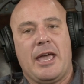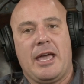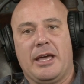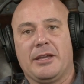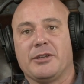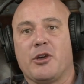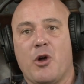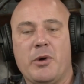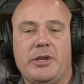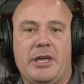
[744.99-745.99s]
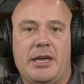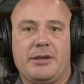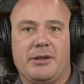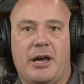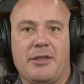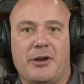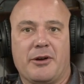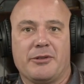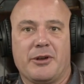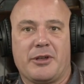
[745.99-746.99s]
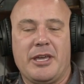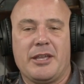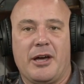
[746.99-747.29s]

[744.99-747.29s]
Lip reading: and go and get their kit